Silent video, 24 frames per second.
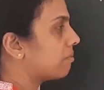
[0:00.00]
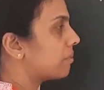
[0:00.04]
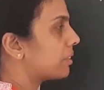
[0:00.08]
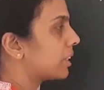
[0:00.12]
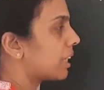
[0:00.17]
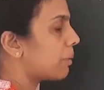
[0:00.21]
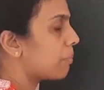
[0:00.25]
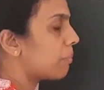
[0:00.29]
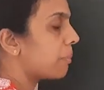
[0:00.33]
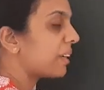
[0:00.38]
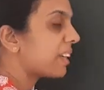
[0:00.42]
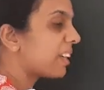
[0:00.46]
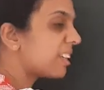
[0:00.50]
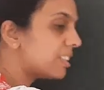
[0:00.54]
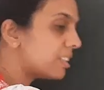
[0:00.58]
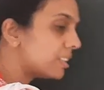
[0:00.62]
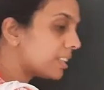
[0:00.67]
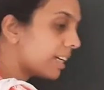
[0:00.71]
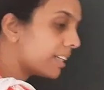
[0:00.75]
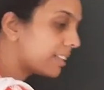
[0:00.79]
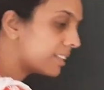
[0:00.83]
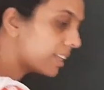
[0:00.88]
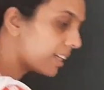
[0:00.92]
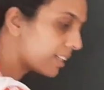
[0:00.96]
keeping it
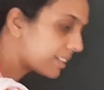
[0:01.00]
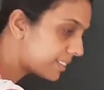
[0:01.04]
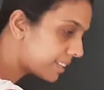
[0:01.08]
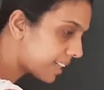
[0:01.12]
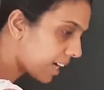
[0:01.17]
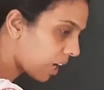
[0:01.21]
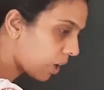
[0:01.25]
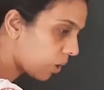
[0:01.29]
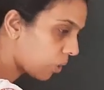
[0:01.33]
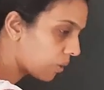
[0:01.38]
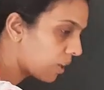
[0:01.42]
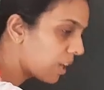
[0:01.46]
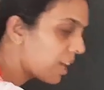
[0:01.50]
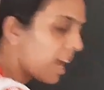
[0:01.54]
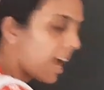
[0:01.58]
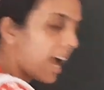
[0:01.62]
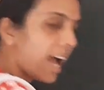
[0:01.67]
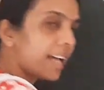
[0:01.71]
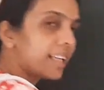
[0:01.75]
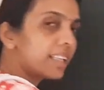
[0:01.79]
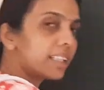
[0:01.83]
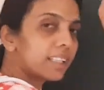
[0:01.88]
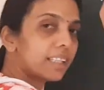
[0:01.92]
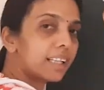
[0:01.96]
at the down
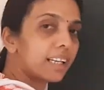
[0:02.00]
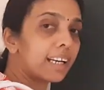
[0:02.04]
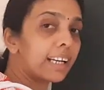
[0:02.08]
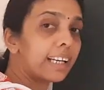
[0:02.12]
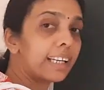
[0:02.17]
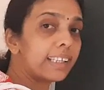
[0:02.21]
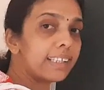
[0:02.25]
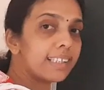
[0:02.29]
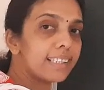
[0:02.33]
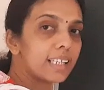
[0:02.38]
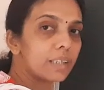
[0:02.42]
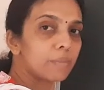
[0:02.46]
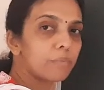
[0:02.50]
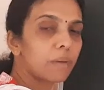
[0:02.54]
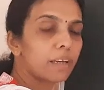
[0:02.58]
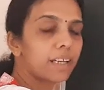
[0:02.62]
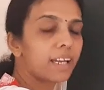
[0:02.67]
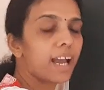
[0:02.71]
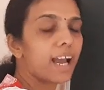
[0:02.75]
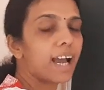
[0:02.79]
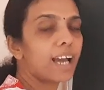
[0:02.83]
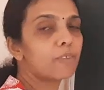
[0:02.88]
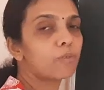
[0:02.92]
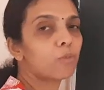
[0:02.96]
and releasing my
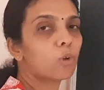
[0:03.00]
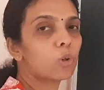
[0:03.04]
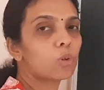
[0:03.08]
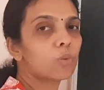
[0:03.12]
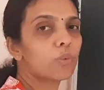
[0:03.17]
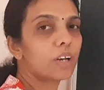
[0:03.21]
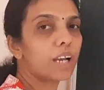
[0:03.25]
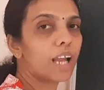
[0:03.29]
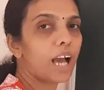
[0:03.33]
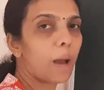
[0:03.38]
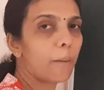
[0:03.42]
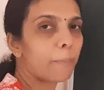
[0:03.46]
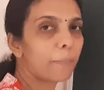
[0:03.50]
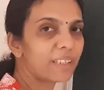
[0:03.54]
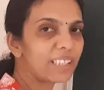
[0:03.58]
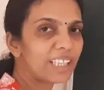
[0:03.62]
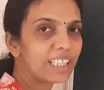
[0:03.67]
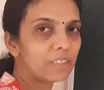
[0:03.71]
hand, what will happen?